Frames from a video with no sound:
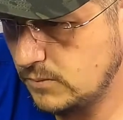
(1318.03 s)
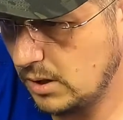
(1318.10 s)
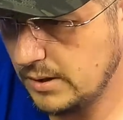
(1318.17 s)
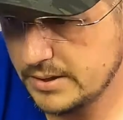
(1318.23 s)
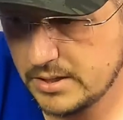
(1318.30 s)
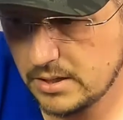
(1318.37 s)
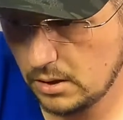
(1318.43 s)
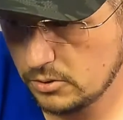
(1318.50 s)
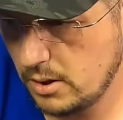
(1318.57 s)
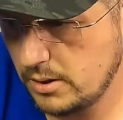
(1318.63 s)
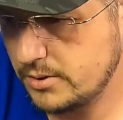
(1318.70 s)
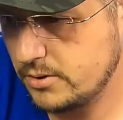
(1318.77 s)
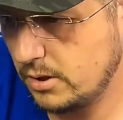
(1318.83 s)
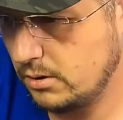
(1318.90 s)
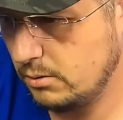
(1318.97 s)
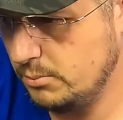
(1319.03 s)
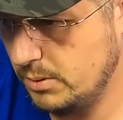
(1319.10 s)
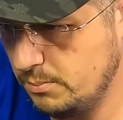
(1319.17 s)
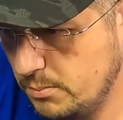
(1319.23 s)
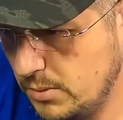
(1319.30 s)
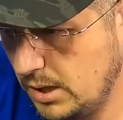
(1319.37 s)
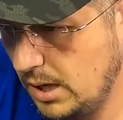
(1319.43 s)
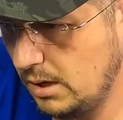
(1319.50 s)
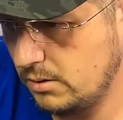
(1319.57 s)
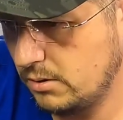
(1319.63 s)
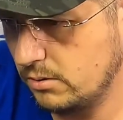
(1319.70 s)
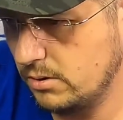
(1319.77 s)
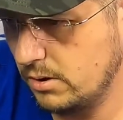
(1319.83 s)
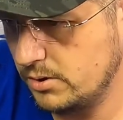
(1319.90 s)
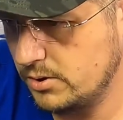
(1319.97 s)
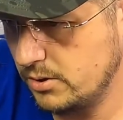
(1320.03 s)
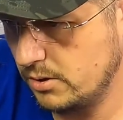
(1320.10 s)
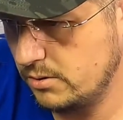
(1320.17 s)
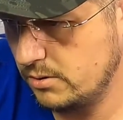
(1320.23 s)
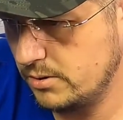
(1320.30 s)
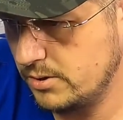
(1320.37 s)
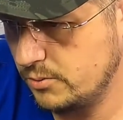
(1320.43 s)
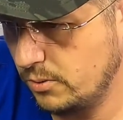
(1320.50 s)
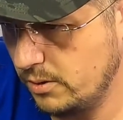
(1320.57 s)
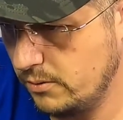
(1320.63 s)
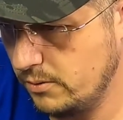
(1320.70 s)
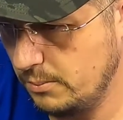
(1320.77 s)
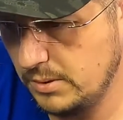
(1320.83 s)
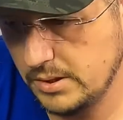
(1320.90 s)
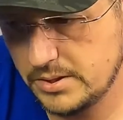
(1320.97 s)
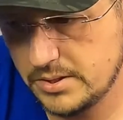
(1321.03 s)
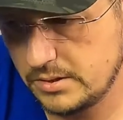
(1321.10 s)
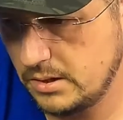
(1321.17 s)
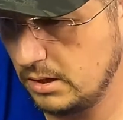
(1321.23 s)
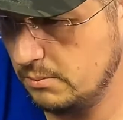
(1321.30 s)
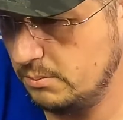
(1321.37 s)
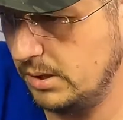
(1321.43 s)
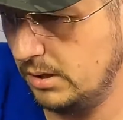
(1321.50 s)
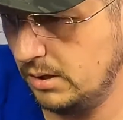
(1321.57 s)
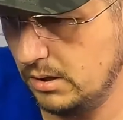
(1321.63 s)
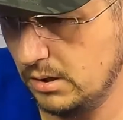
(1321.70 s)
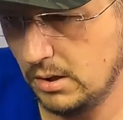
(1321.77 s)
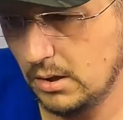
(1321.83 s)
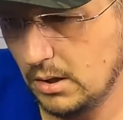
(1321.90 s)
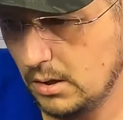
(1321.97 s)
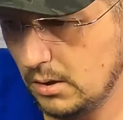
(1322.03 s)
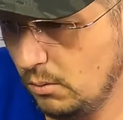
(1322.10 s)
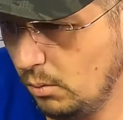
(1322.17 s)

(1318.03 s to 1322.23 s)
electronic shuttle, mechanical cut shutters, 20. I mean, this is going to be one